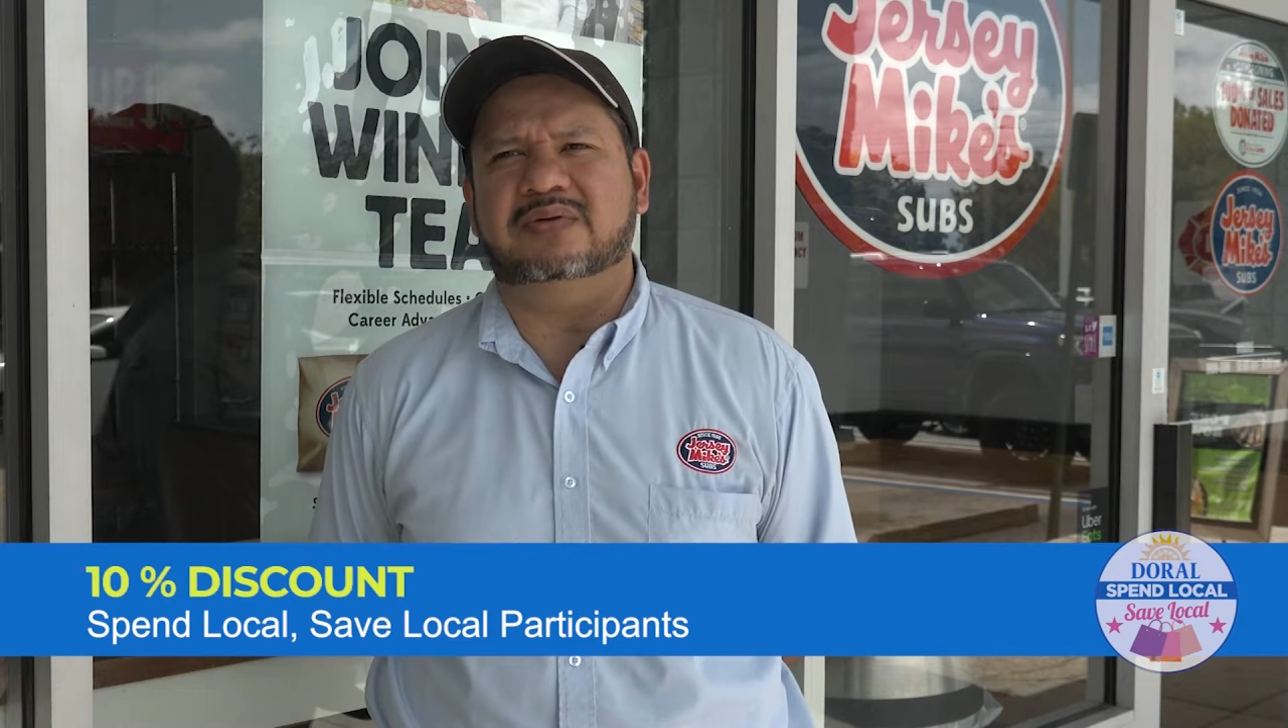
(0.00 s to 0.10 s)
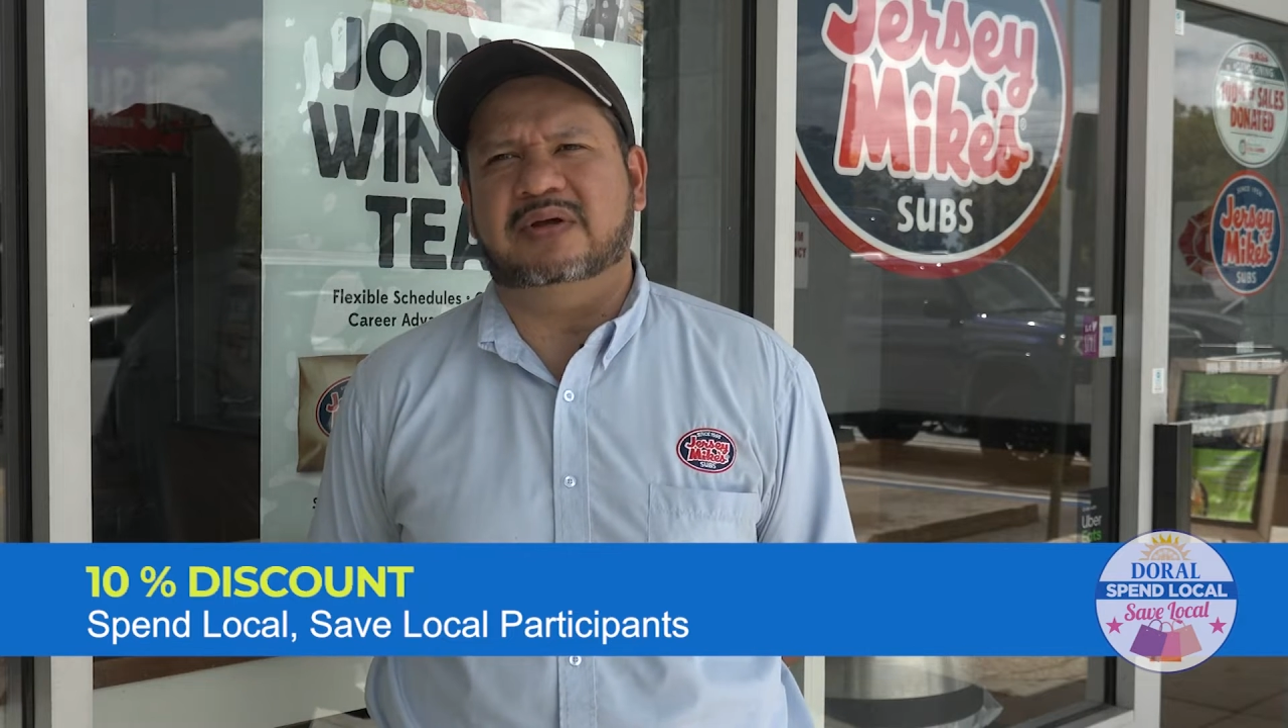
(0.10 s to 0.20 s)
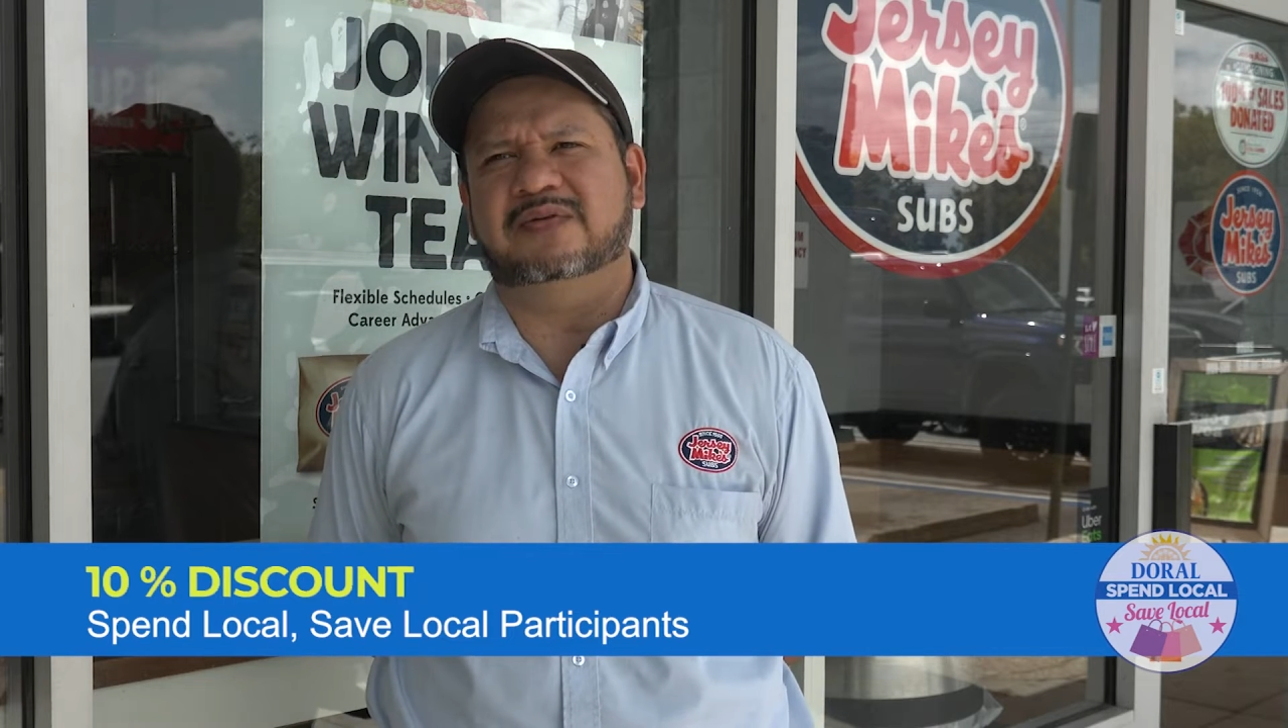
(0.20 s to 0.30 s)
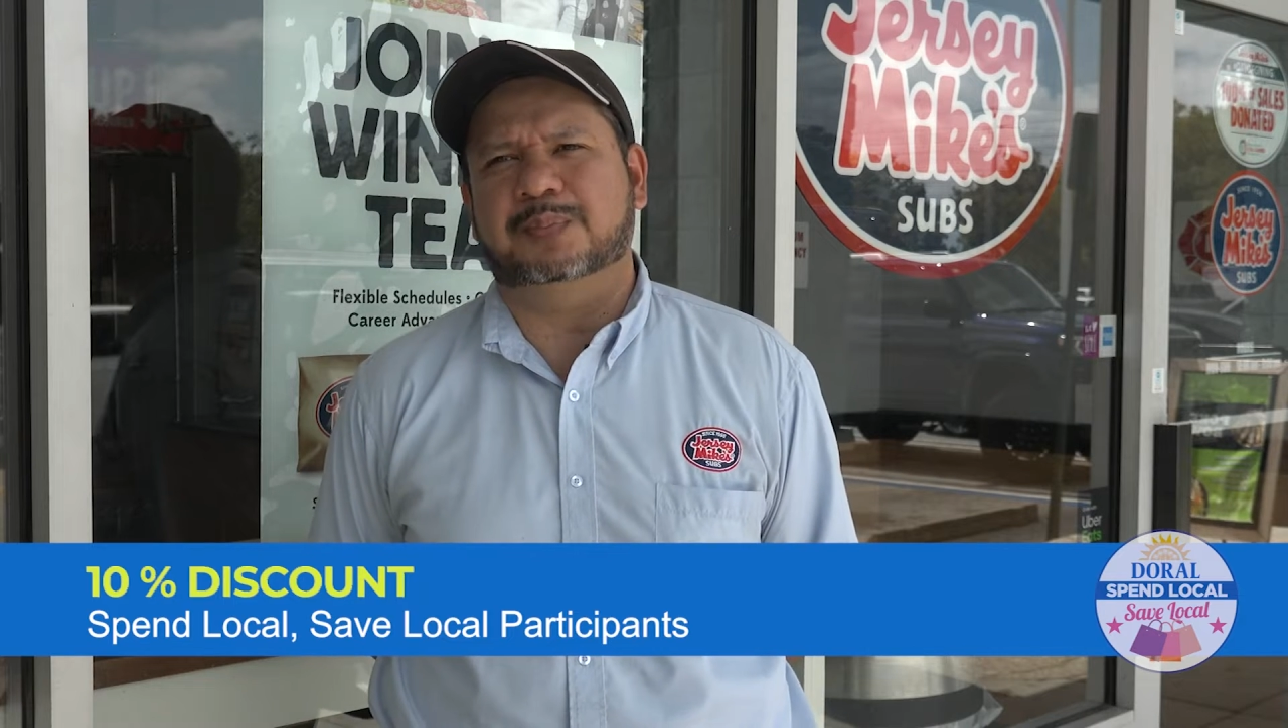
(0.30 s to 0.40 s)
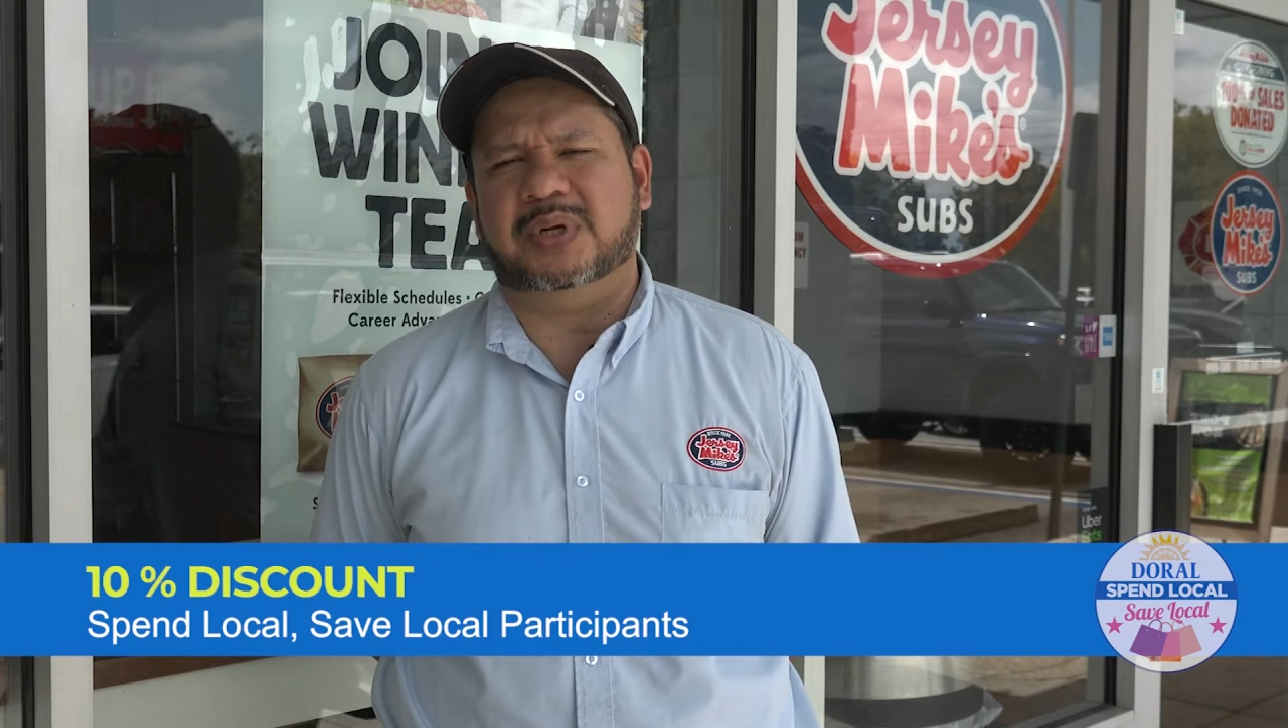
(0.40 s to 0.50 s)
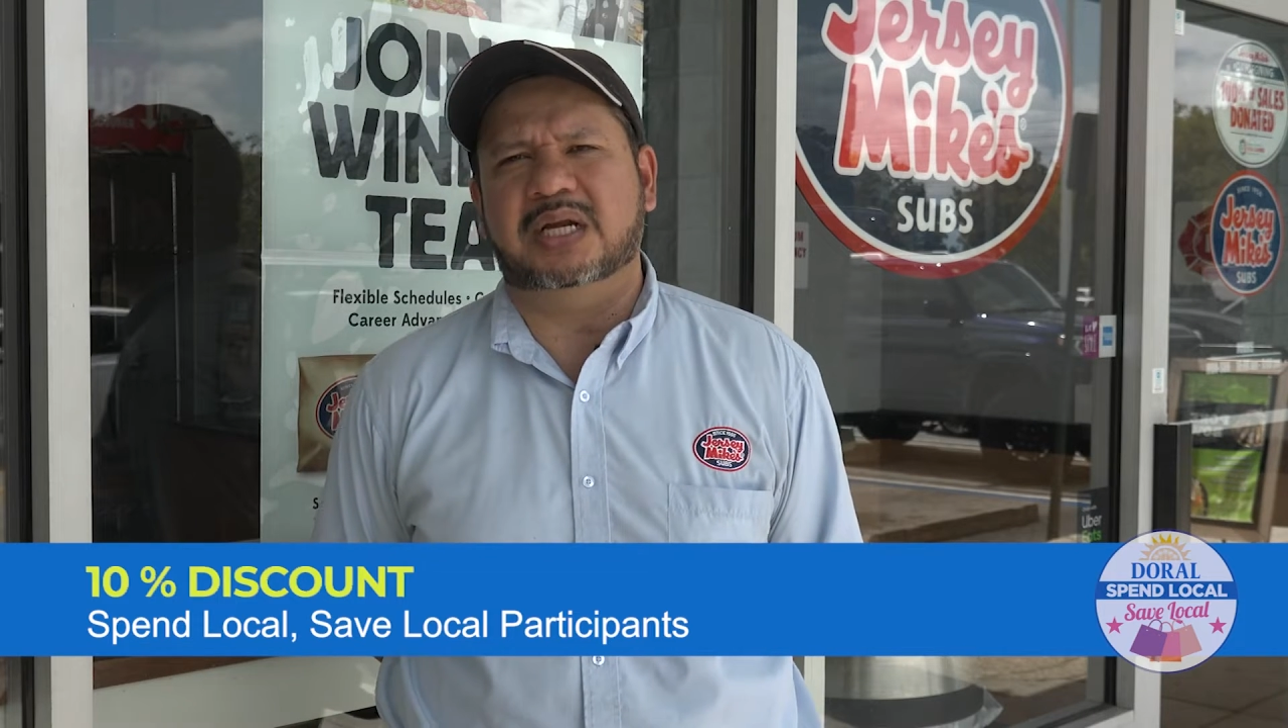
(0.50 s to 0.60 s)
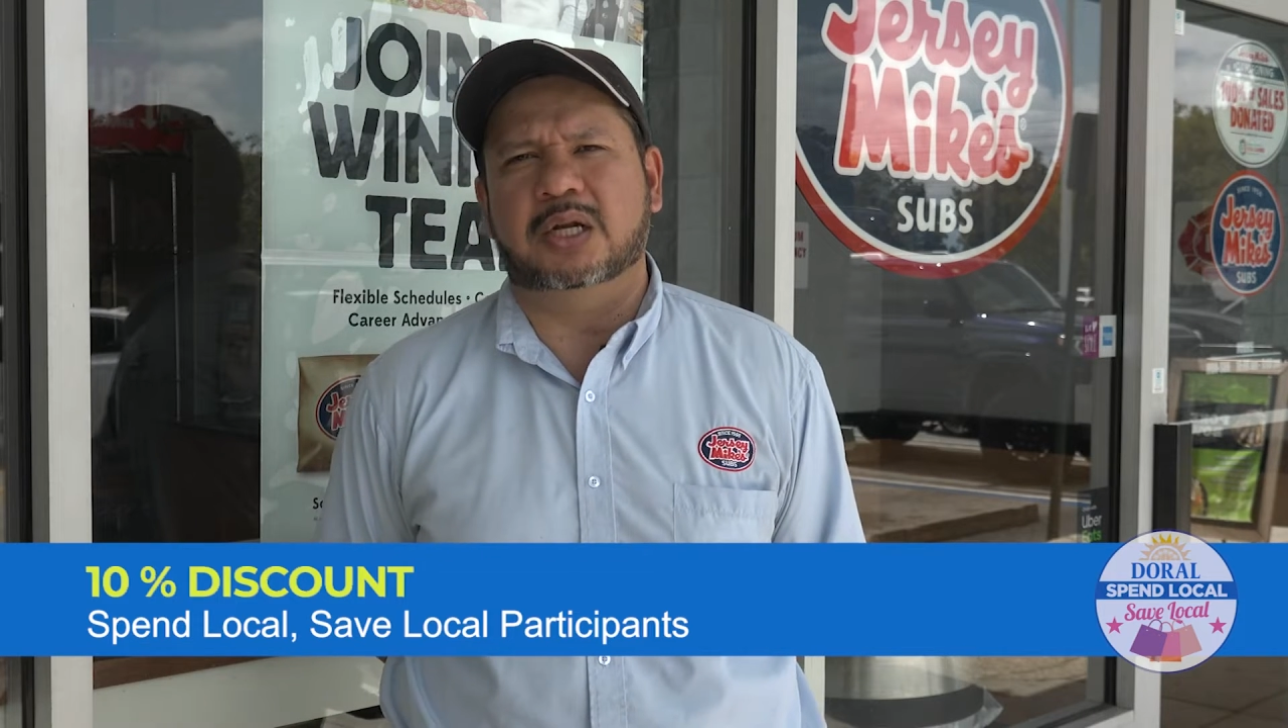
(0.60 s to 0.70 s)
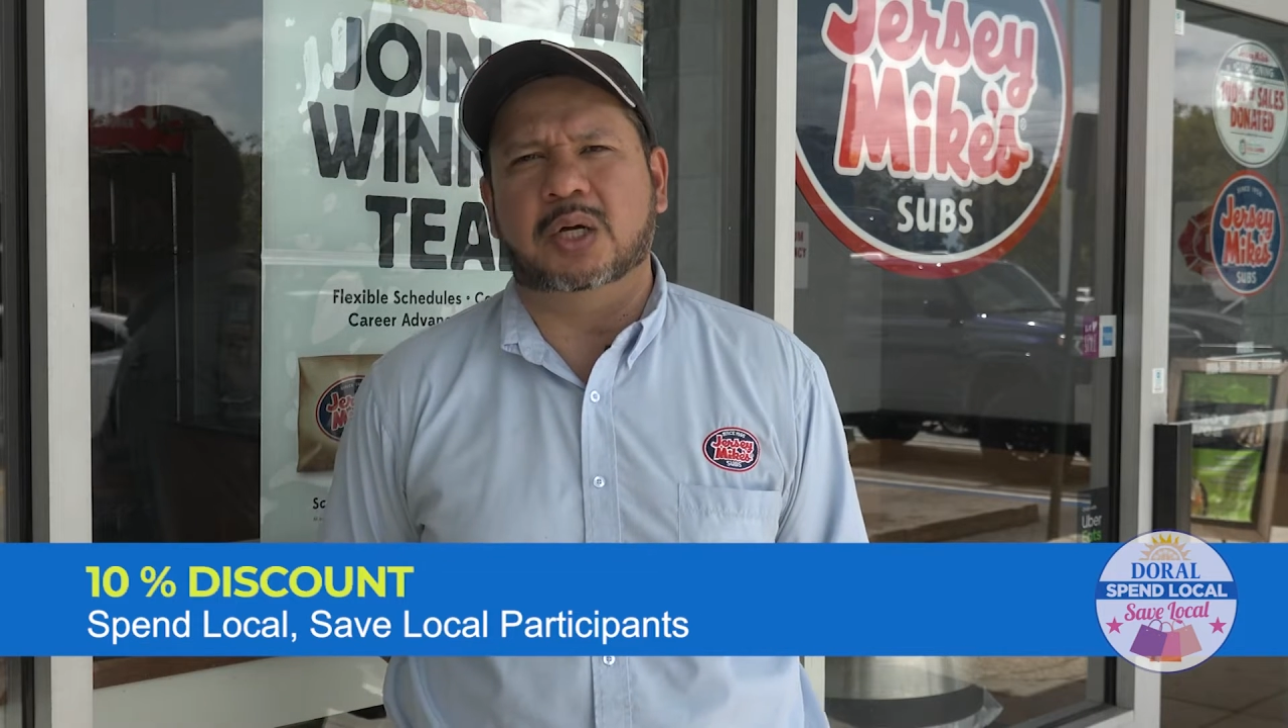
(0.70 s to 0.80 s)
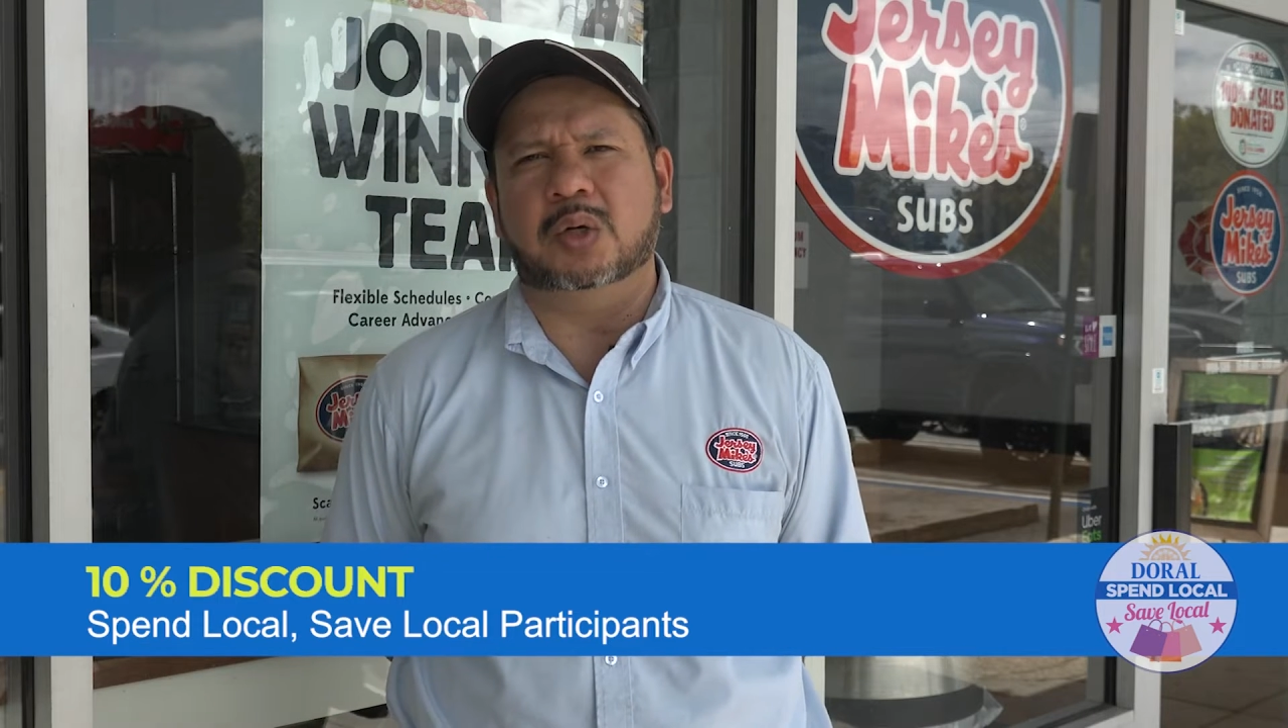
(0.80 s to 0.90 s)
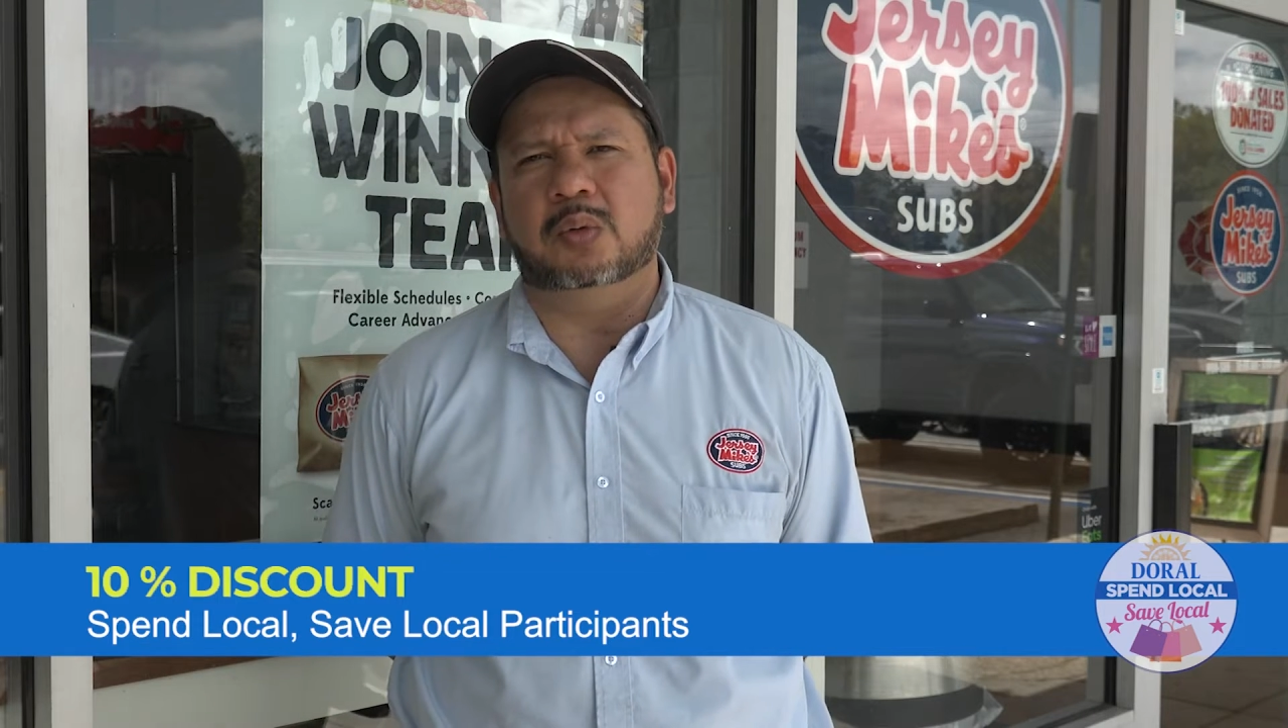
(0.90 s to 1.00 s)
and spend
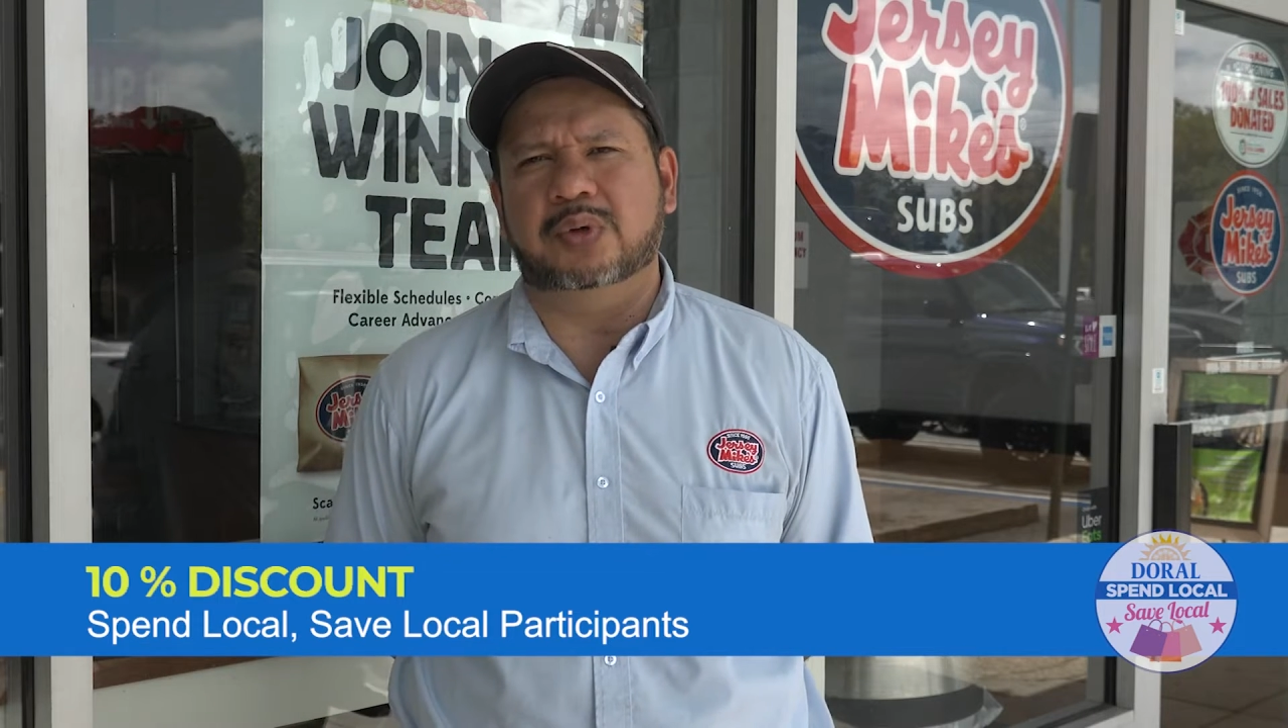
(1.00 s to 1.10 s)
local,